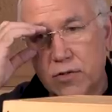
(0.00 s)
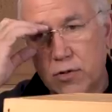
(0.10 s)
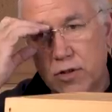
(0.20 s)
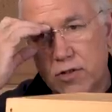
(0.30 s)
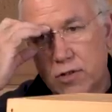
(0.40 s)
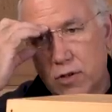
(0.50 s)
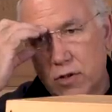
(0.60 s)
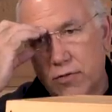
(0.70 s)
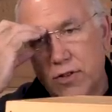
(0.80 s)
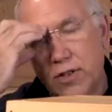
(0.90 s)
of course, are
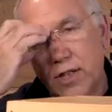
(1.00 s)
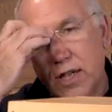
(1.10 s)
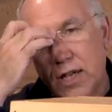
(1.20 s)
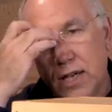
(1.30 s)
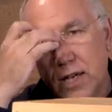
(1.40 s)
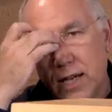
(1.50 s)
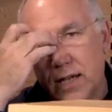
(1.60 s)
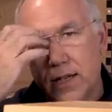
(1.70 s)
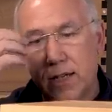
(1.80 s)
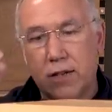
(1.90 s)
oval
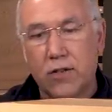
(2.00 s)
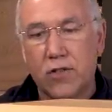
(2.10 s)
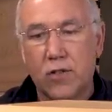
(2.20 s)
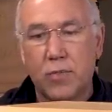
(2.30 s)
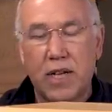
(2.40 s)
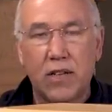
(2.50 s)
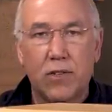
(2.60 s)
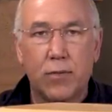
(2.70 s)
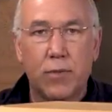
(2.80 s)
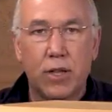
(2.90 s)
and uh, there's a
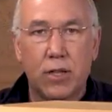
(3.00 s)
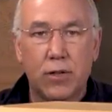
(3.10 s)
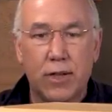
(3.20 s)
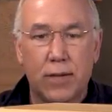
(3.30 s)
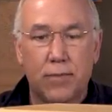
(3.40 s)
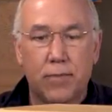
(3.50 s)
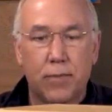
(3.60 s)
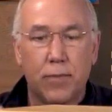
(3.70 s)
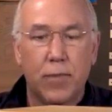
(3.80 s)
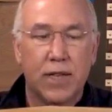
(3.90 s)
space below them
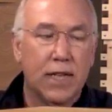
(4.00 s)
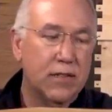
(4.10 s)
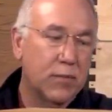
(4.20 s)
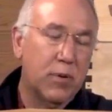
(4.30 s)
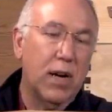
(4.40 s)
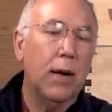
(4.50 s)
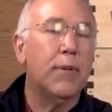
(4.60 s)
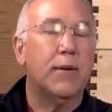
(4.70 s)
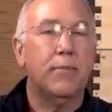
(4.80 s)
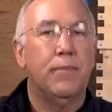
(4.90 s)
but that's a
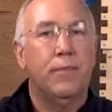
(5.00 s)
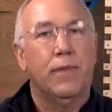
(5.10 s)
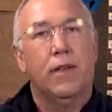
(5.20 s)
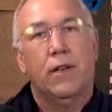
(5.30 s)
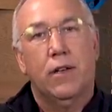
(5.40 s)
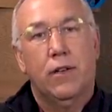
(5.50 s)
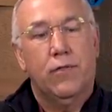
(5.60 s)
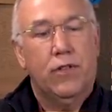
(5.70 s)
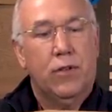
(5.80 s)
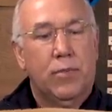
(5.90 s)
problem
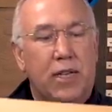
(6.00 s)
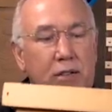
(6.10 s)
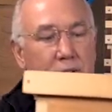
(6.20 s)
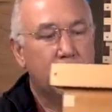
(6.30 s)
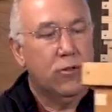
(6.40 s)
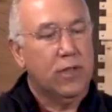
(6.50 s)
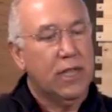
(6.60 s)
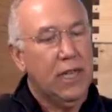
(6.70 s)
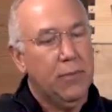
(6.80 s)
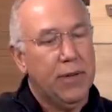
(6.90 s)
for the bees that you are
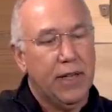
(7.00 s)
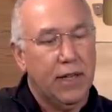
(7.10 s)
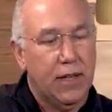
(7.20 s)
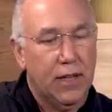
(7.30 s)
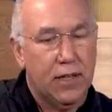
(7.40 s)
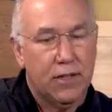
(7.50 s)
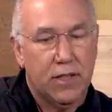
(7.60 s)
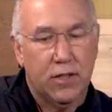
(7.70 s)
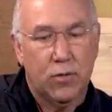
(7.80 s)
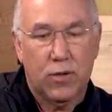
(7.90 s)
keeping, and I'll
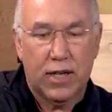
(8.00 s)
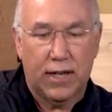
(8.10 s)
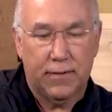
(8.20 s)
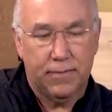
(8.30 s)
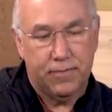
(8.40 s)
tell you why.